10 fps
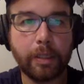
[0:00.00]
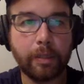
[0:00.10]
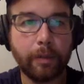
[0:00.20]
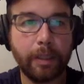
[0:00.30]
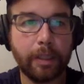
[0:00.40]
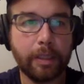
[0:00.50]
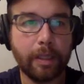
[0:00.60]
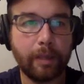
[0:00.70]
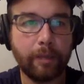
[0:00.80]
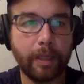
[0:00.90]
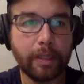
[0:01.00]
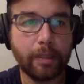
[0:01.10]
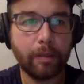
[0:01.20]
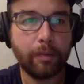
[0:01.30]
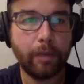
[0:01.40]
So inside of
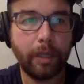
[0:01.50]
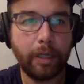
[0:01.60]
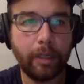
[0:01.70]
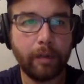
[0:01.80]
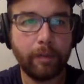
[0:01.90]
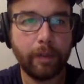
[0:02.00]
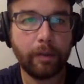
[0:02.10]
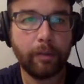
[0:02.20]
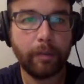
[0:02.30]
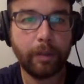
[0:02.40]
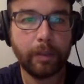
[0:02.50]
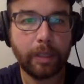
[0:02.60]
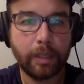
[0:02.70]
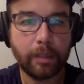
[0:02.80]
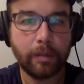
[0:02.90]
S3, if I go to
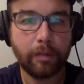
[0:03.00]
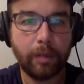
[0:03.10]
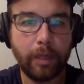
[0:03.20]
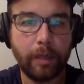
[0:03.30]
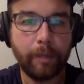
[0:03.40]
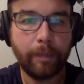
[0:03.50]
S3,